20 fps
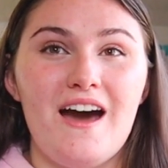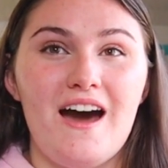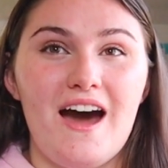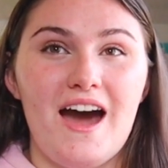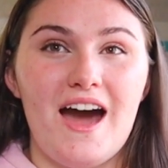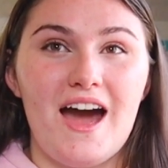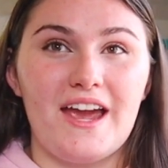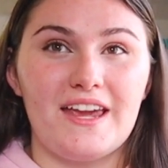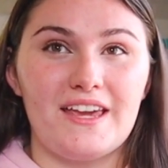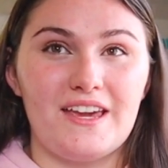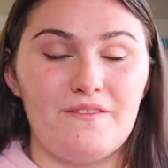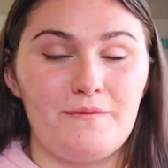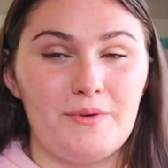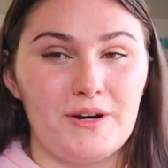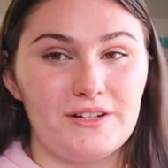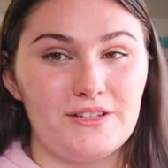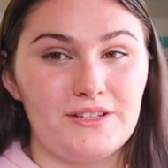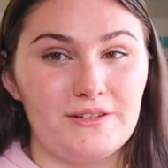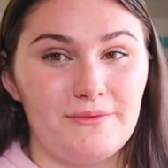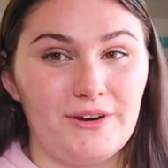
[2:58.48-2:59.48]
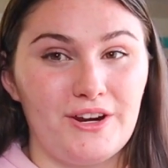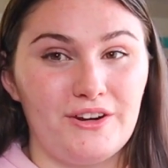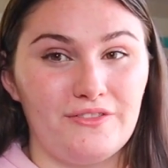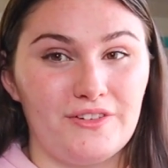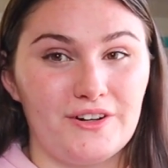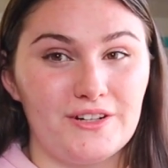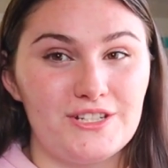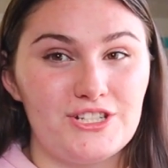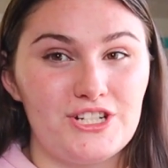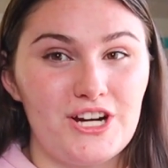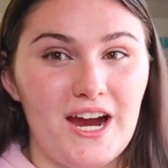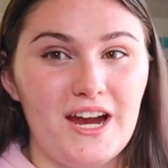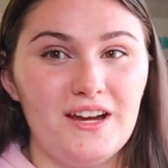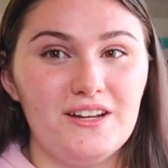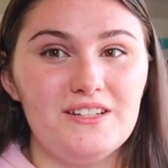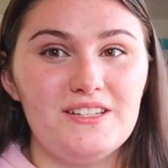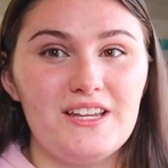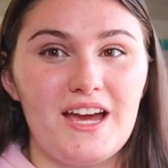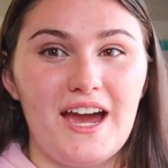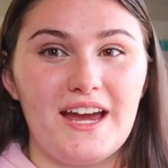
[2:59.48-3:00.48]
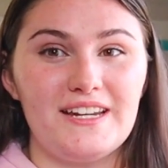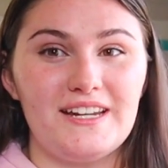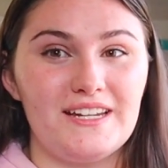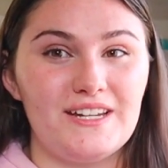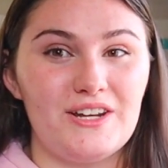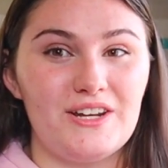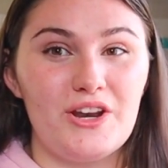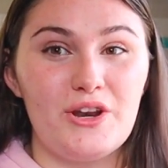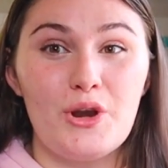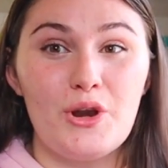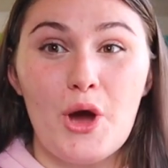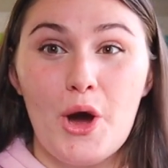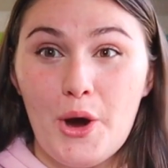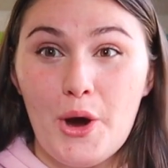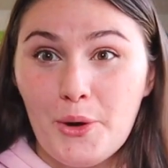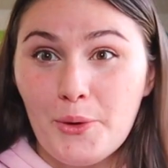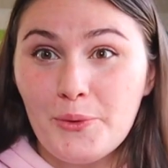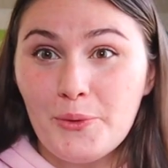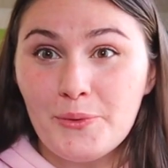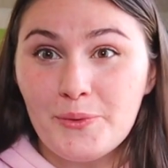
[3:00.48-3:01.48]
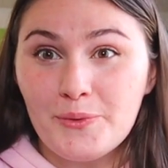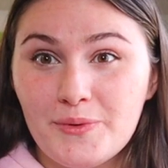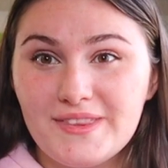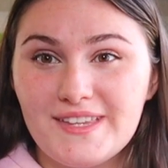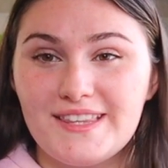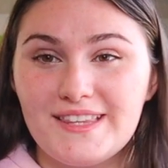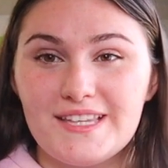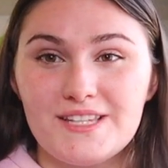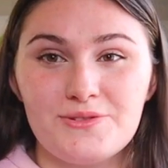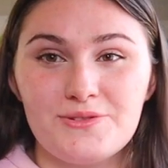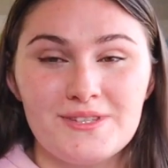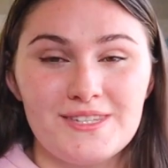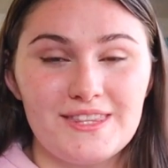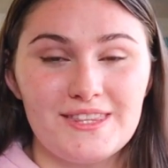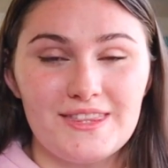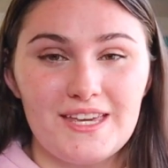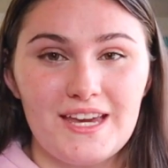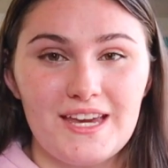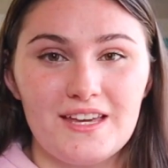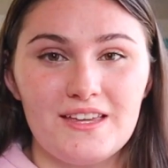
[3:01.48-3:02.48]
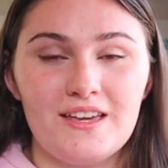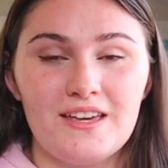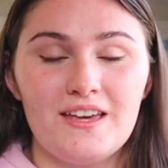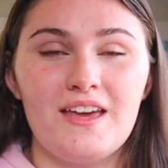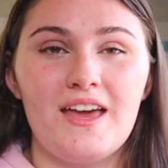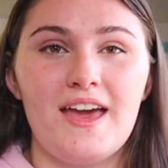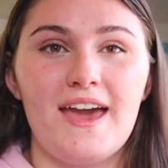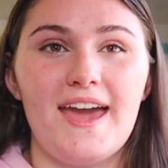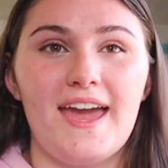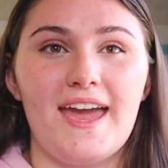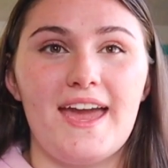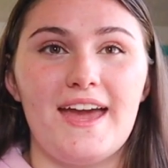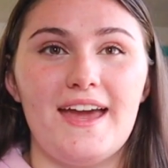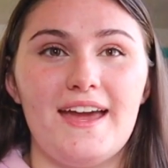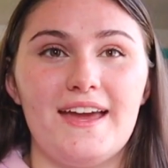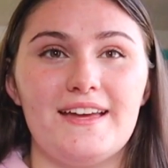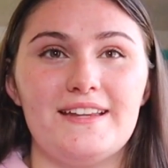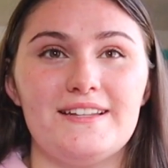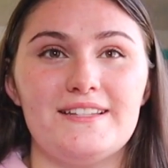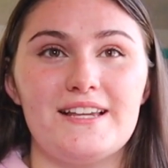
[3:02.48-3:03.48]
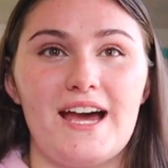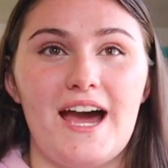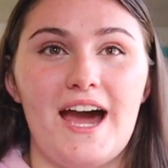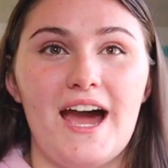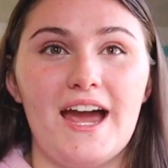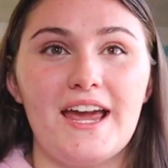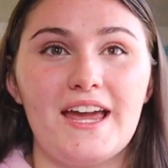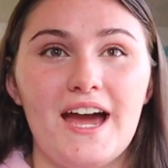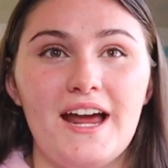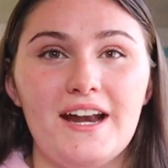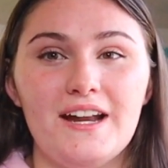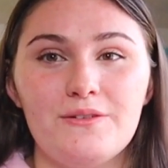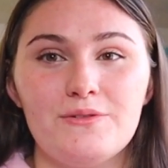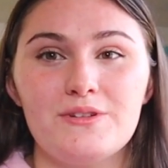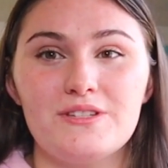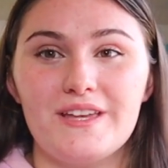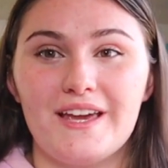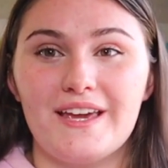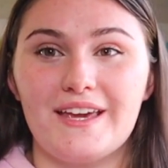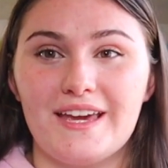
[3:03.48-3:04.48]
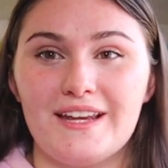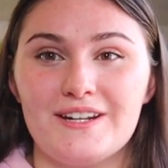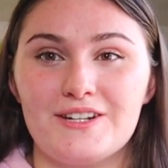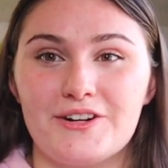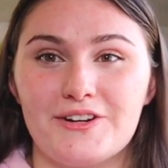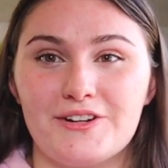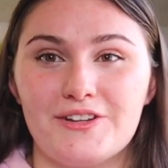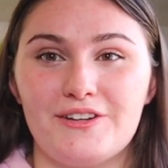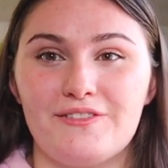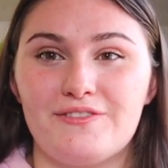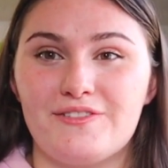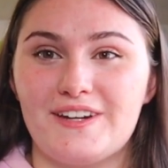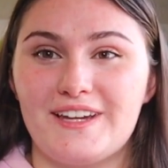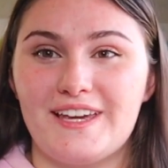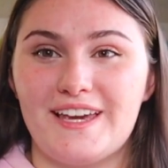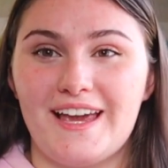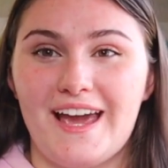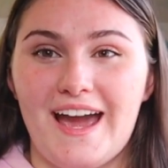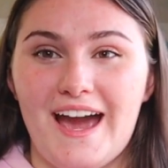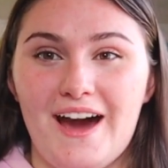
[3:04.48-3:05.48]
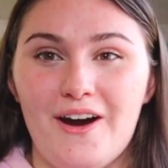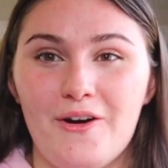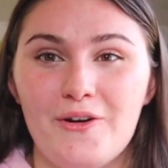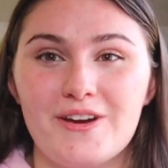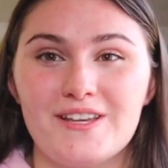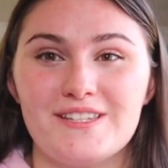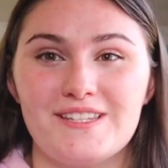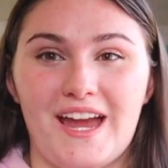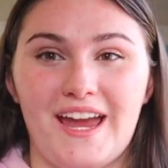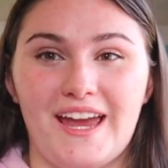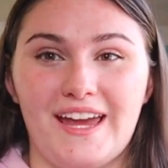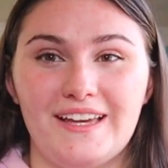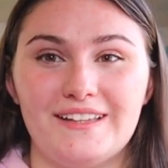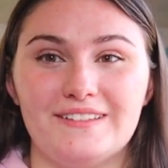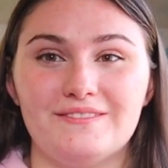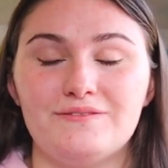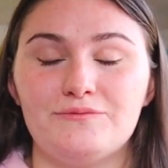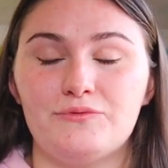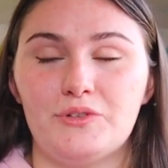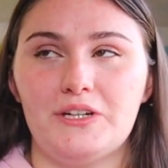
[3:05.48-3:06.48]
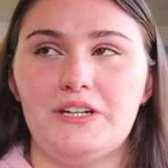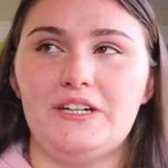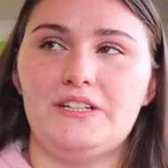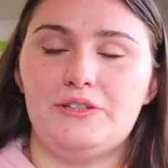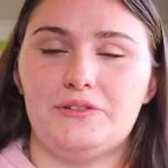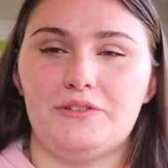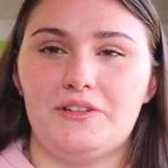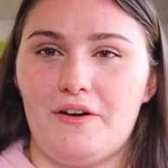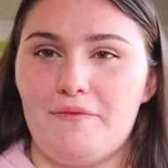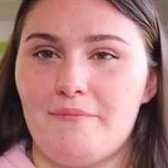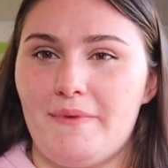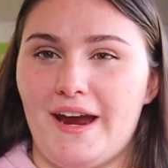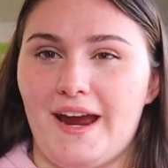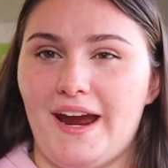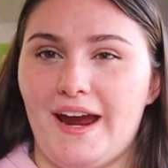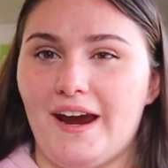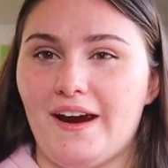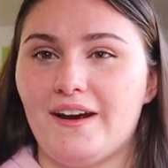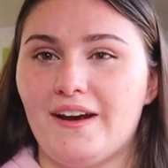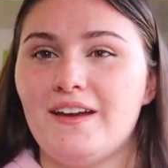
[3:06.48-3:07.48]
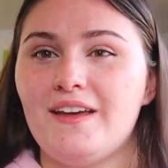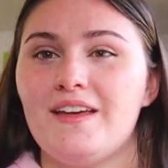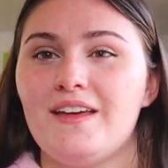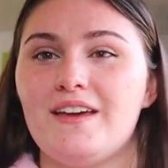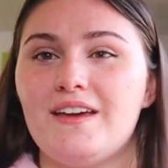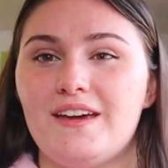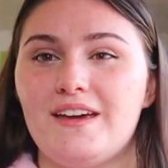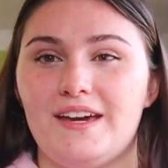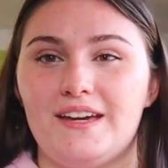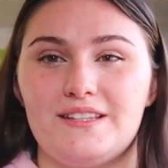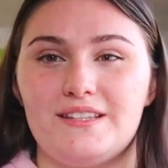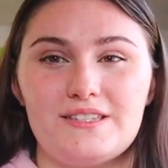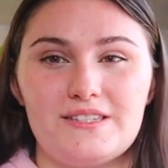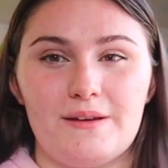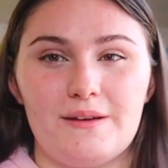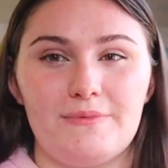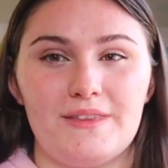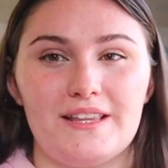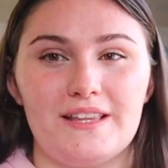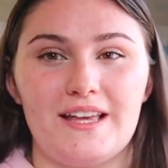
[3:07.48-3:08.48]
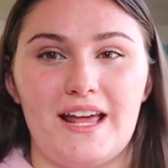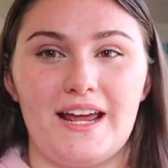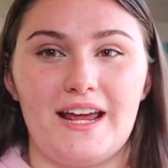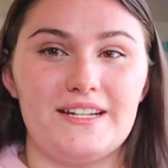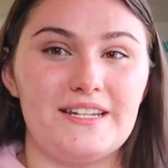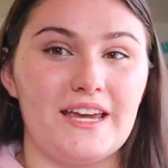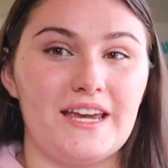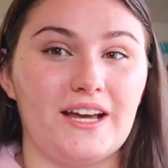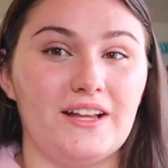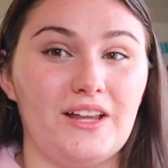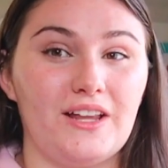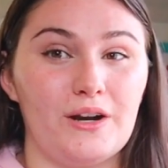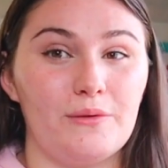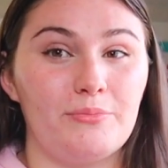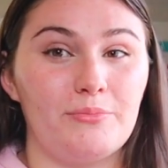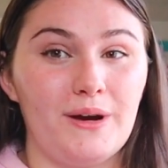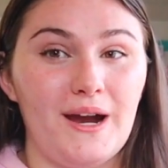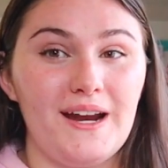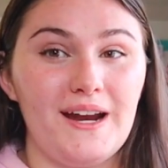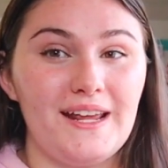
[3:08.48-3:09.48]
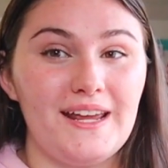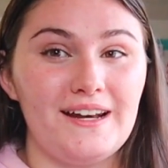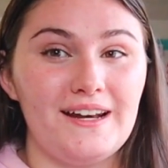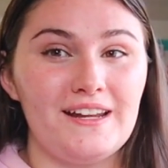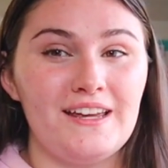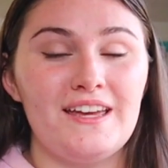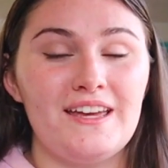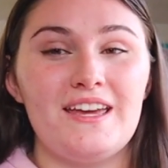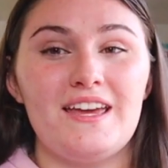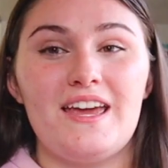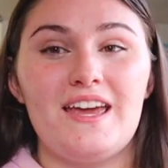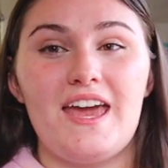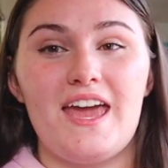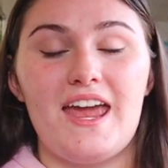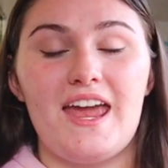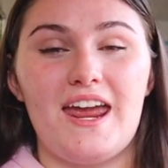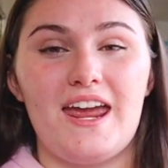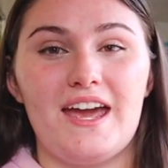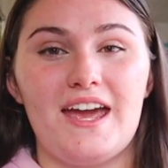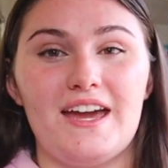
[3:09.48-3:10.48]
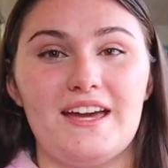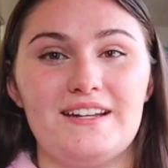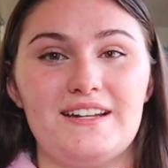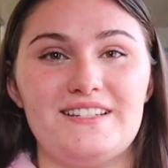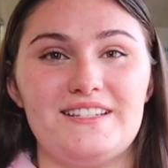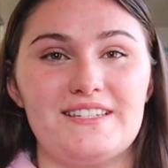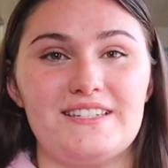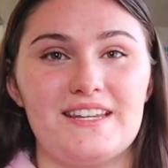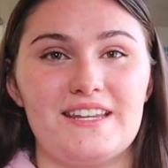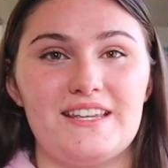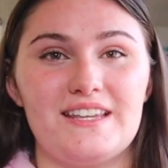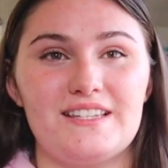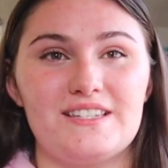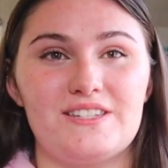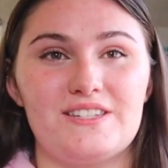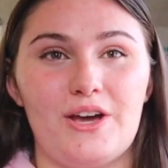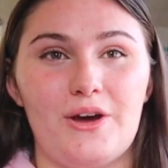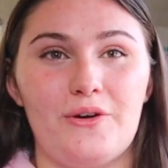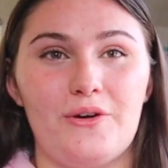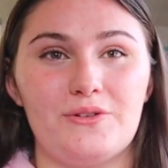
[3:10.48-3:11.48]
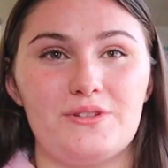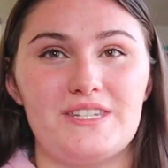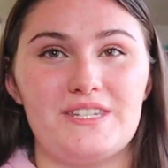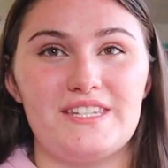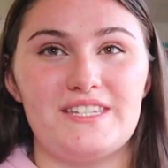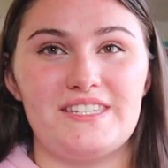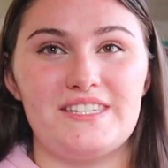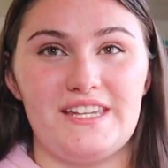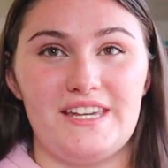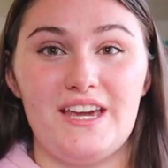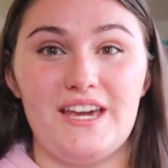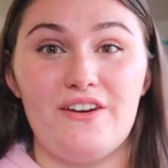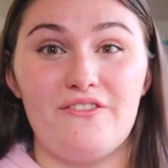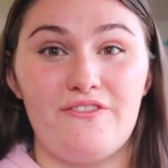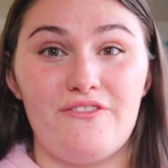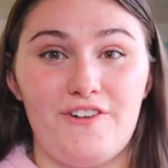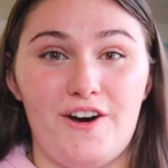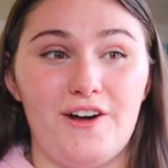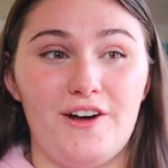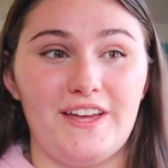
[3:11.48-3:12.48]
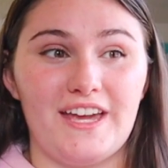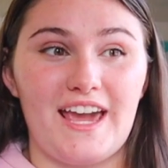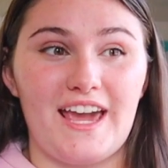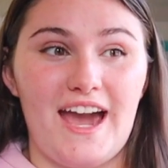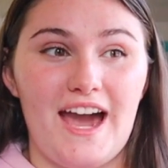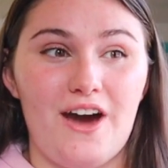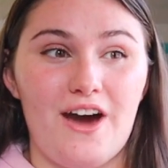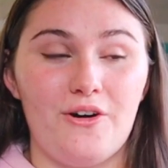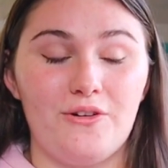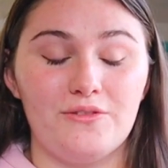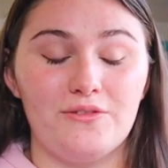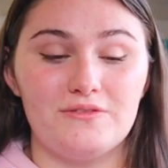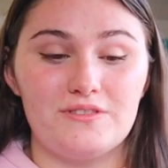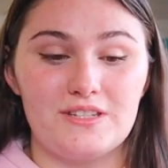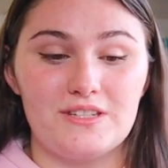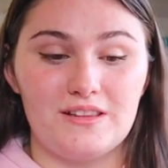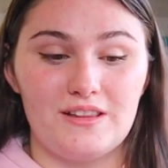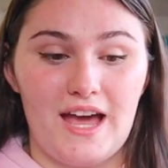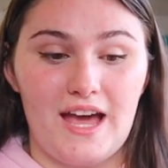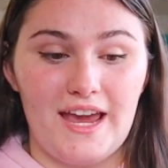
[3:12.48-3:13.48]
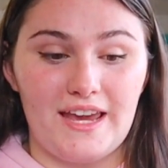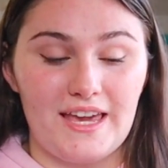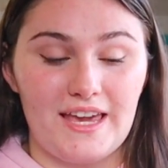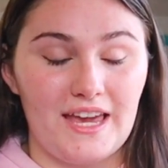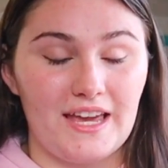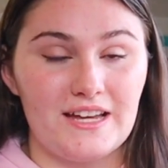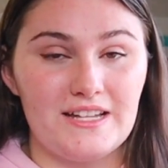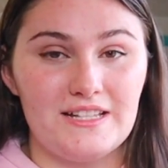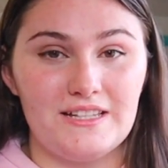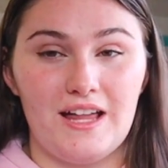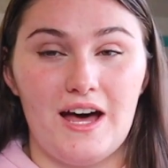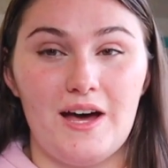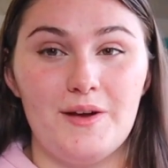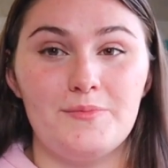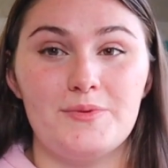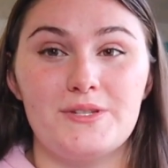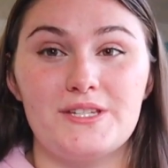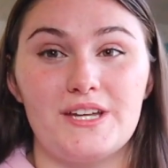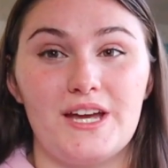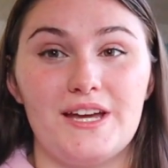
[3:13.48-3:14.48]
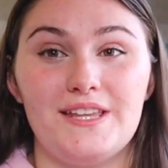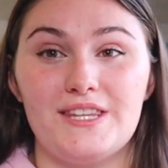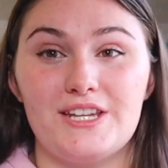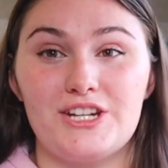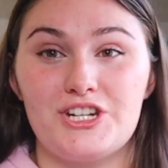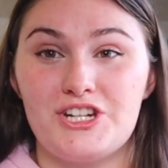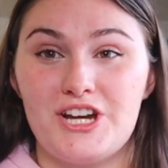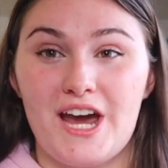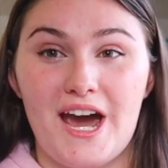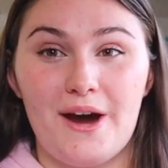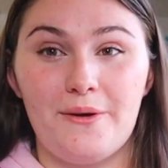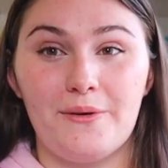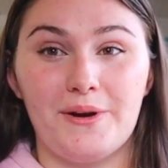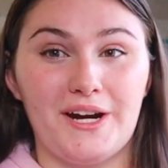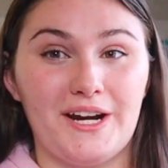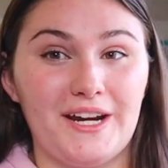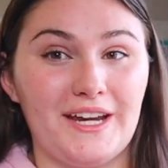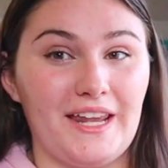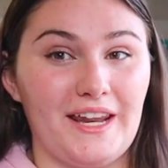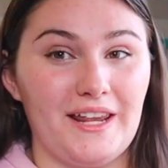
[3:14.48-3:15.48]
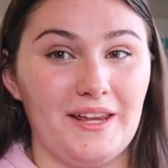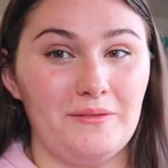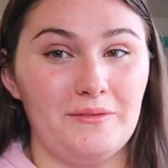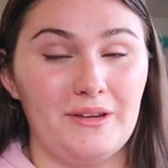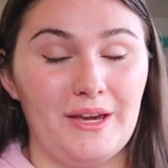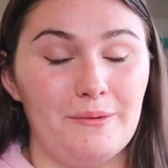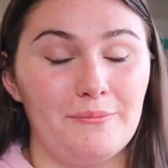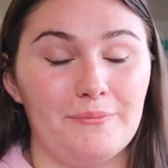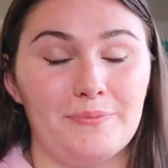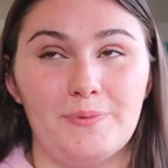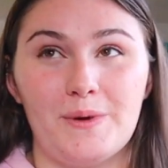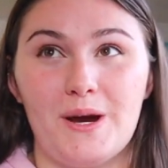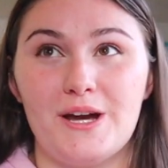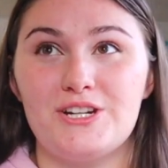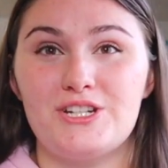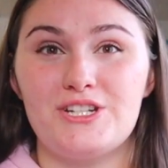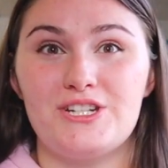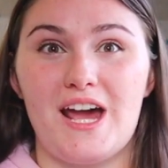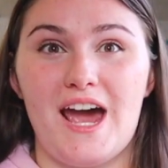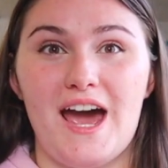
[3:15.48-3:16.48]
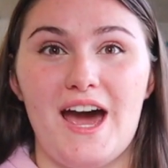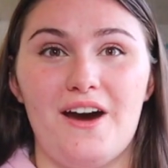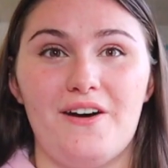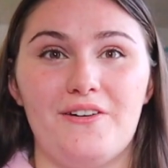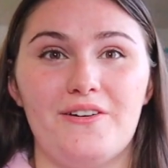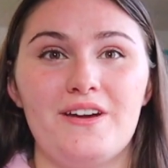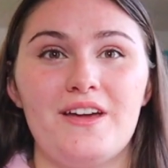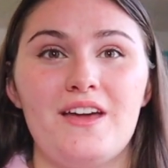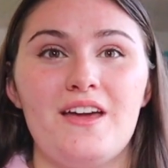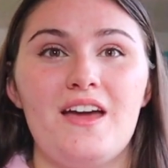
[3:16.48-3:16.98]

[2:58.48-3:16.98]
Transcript: I gave birth to my first child, I didn't know that this was a thing. And I kind of was like internally freaking out because I really do love my hair. It's something that I take a lot of pride in, and so to see it falling out like in clumps in the shower, getting it brushed out,